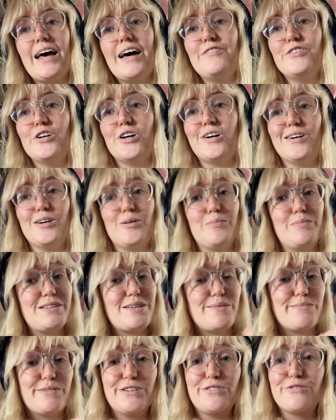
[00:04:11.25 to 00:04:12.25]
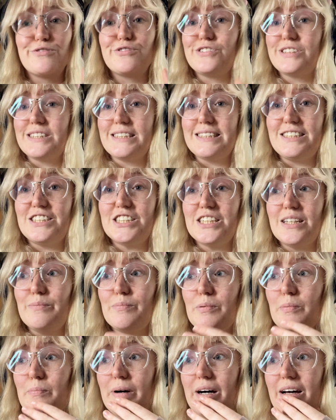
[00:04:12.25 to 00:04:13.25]
If not, it'll be something really
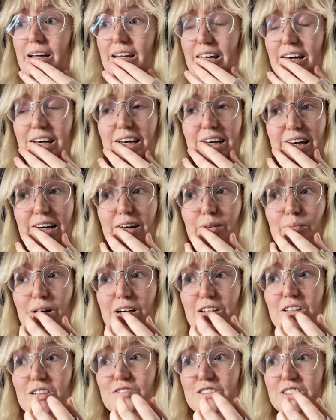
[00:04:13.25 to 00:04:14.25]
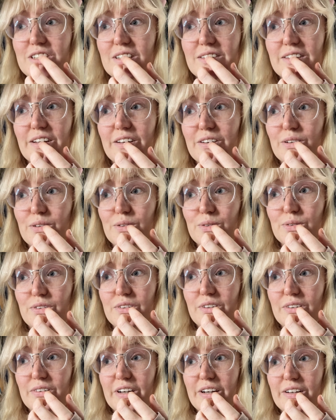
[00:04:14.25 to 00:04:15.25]
cheap, but I'll offer discount
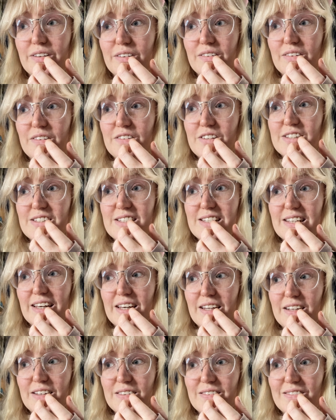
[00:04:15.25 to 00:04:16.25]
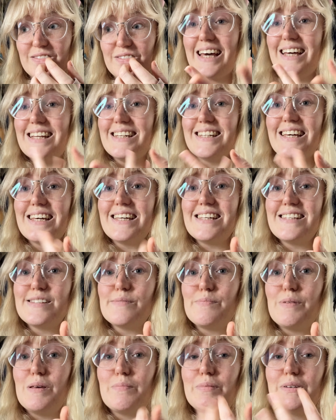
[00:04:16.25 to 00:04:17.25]
codes around just to kind of
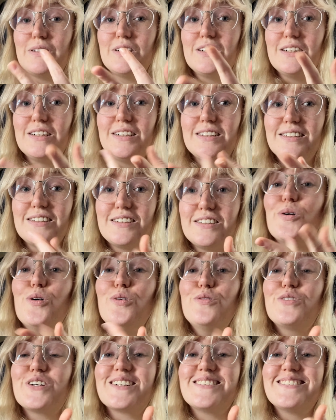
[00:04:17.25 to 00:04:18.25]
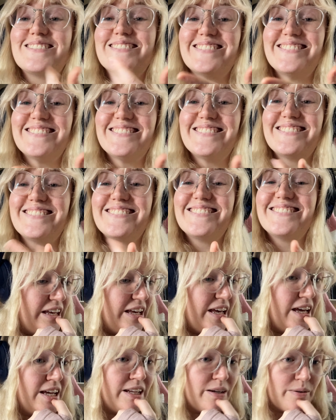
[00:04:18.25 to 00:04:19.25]
entice people over.
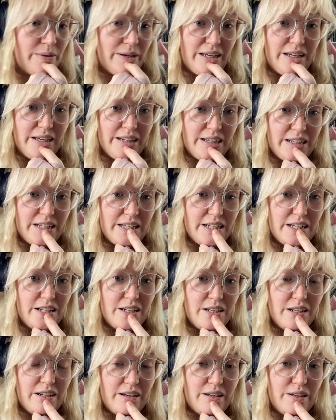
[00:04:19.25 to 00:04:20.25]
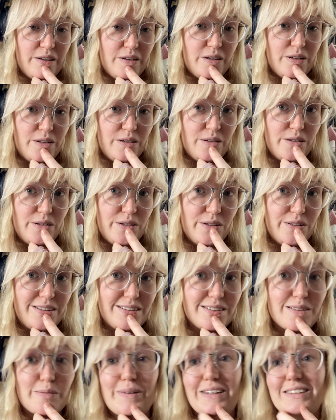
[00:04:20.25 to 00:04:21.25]
Anyway, now
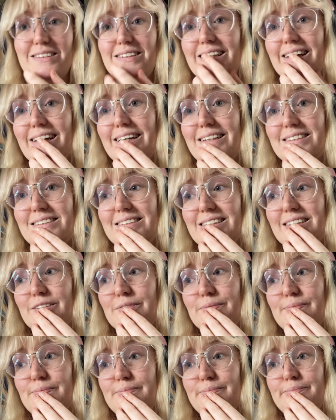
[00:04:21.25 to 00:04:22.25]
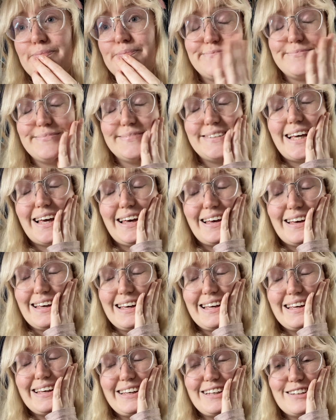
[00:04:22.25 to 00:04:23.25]
let's get back to the editing.
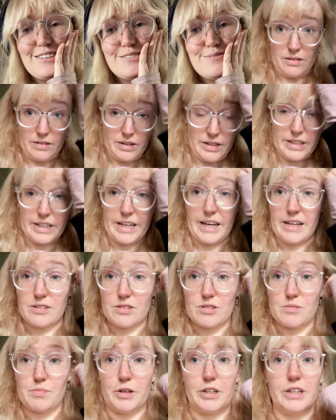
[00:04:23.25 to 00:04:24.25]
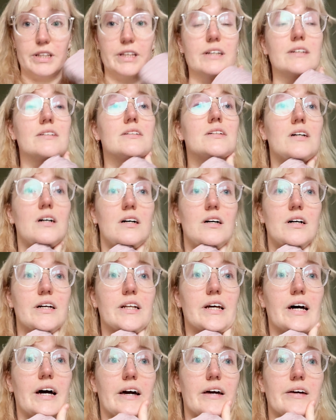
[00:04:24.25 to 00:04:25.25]
Yay. Well, the kettle's boiling.
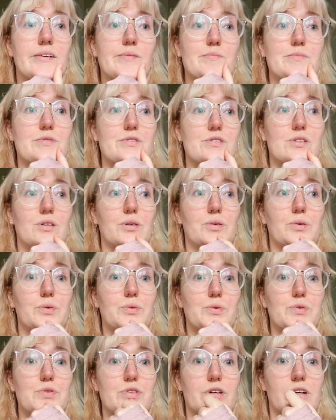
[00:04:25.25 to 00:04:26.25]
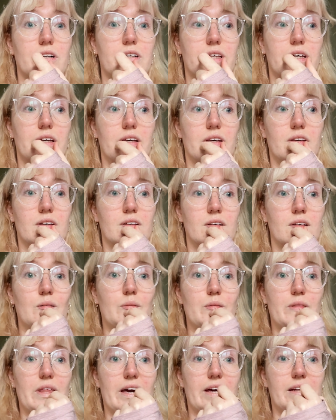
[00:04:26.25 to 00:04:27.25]
God, I am so struggling
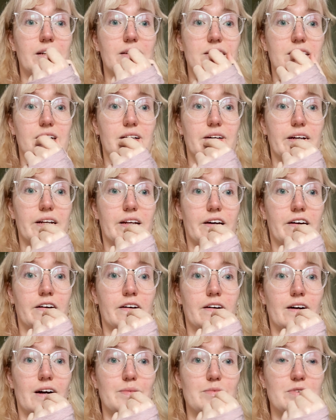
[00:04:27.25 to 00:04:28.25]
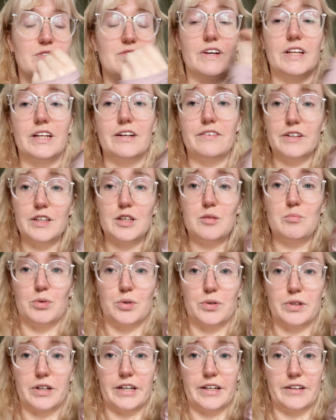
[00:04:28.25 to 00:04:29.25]
with editing right now. I'm just finding it really
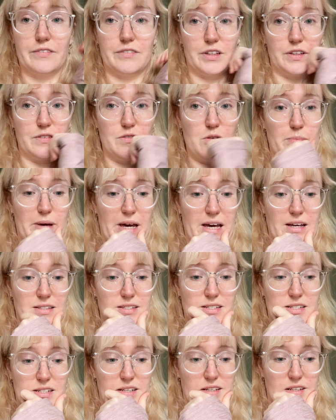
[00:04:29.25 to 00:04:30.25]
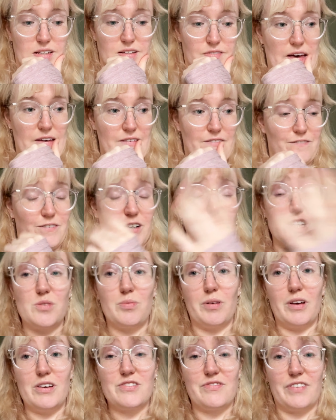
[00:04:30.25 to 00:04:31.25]
boring, really repetitive. At first,
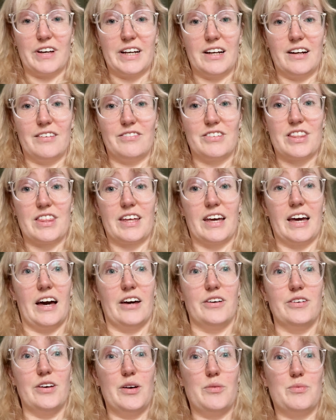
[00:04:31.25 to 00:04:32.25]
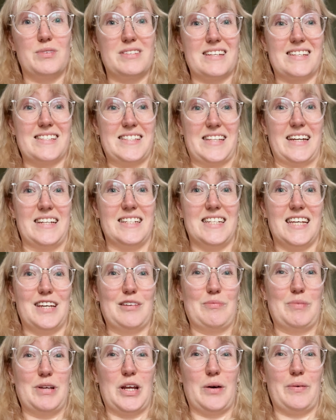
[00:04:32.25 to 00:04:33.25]
while I was figuring everything out, it was
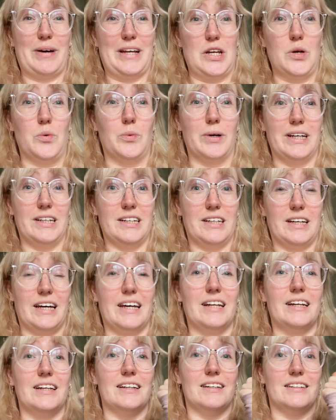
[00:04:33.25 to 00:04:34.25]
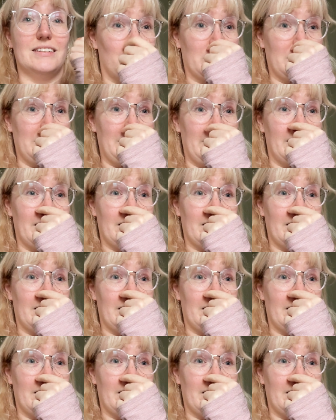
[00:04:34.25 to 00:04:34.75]
exciting, but now I know it, and we're like,